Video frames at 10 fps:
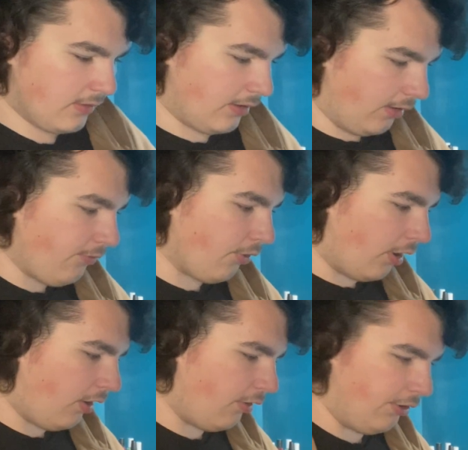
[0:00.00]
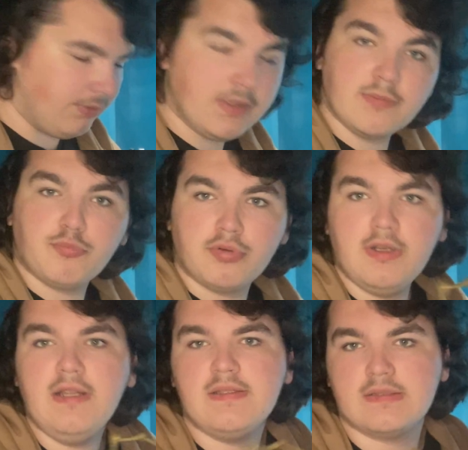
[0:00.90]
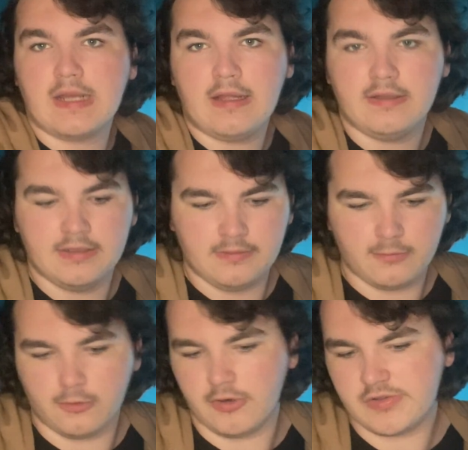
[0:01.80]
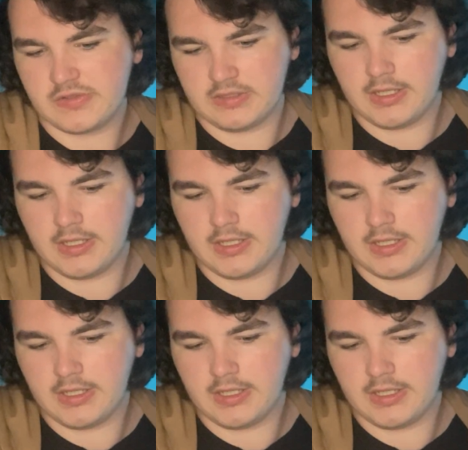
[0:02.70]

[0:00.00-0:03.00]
Overall, pretty solid, of course.